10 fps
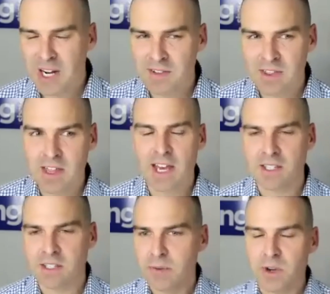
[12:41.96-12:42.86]
even there
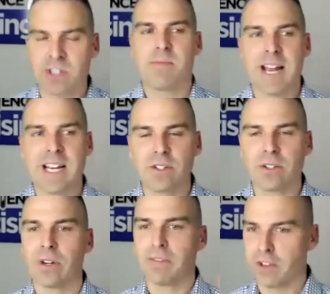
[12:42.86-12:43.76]
so what you may
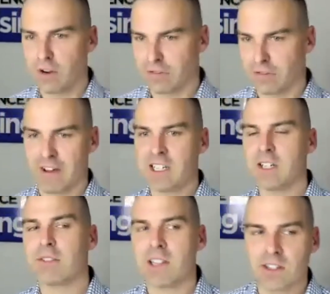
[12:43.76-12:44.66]
do if you're
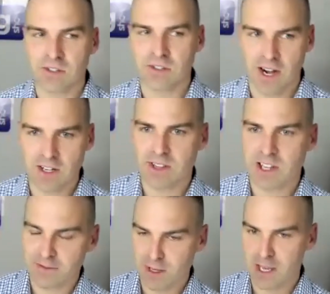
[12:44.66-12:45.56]
effective in this strategy
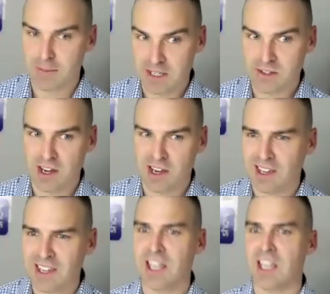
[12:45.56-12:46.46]
with
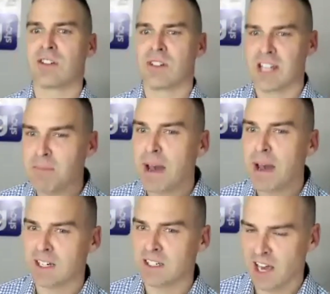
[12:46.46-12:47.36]
msg is you'll
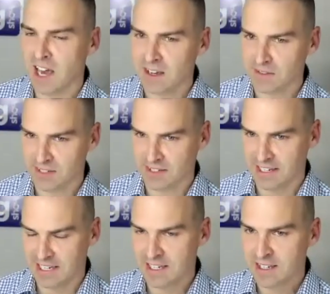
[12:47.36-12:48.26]
impact
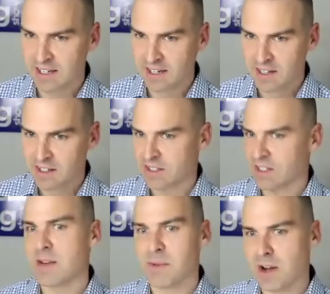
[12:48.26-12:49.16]
kfc so
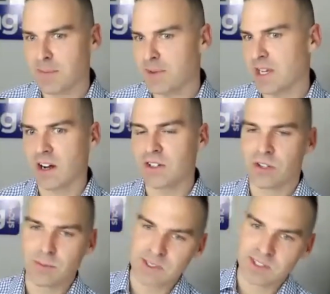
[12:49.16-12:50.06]
there might be, you know,
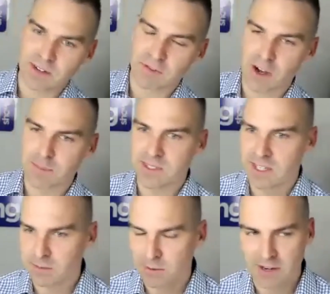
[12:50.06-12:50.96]
2%,
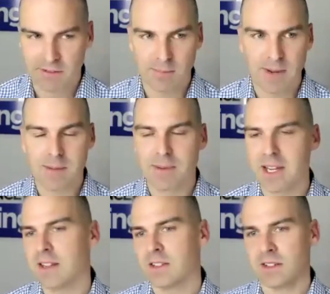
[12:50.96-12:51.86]
5%, whatever it may
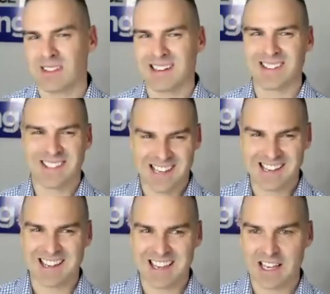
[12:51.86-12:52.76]
be that just goes
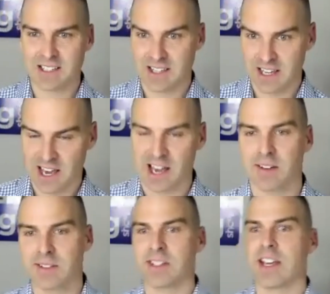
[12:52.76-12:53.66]
second guess their
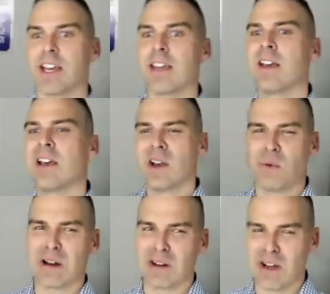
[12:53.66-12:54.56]
KFC.
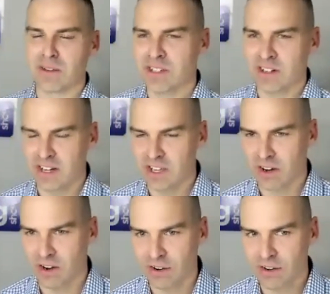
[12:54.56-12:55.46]
Where else can I
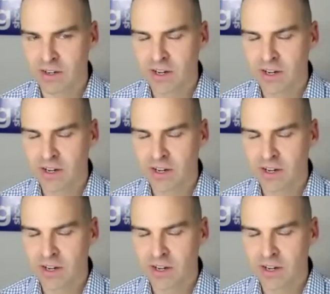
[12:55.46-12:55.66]
go?